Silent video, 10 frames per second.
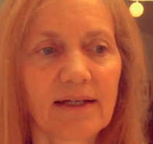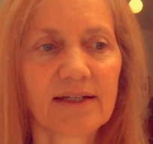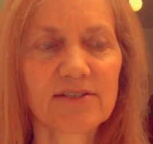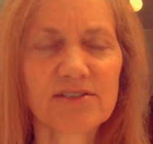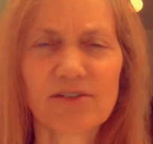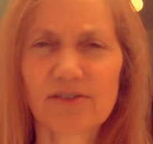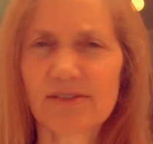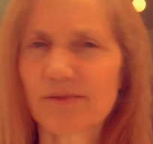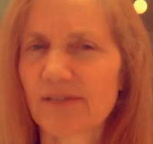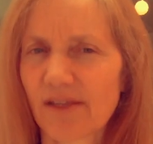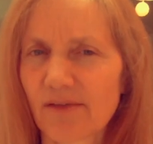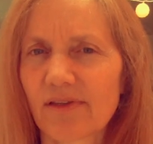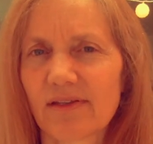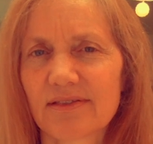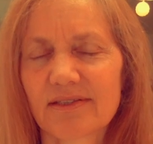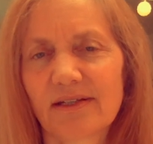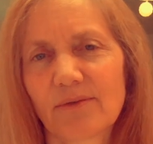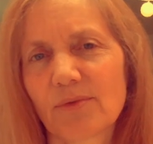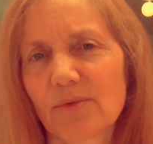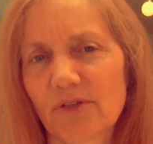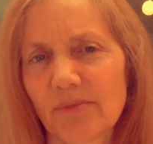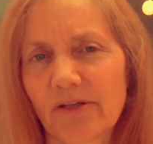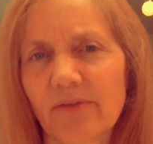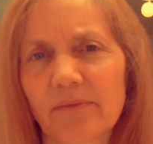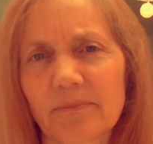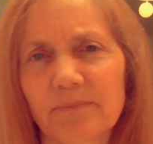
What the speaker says: I just noticed there was other things that I would worry about,